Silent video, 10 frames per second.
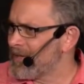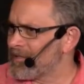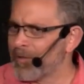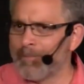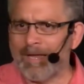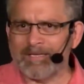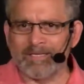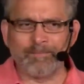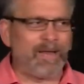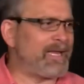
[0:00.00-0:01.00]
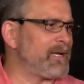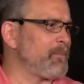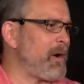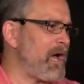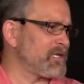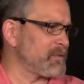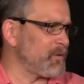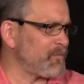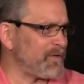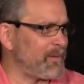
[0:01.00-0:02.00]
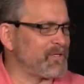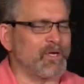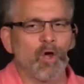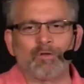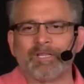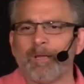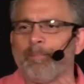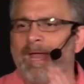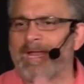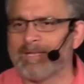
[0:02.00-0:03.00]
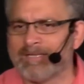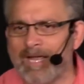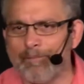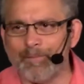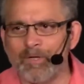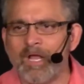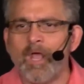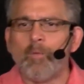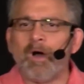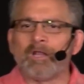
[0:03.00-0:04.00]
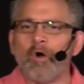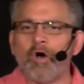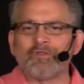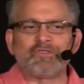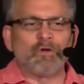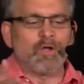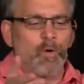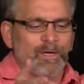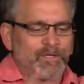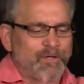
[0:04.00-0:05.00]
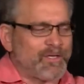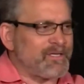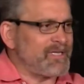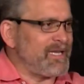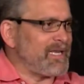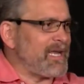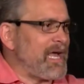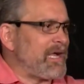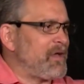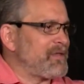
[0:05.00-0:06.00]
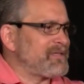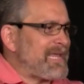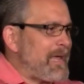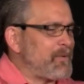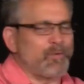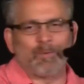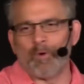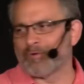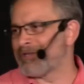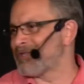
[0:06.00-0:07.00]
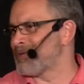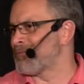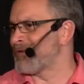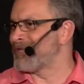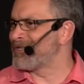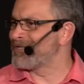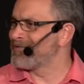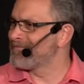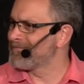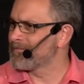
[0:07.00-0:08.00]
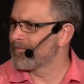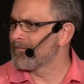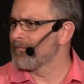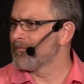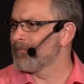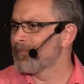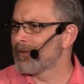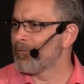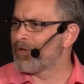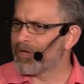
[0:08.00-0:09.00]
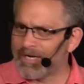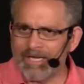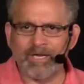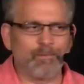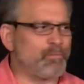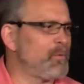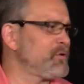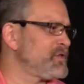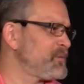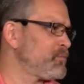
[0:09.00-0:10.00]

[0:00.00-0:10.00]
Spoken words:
And so he basically made it impossible for them to go to the pagan temple while also going to the synagogue on the Sabbath where Moses is preached, where they're going to hear Moses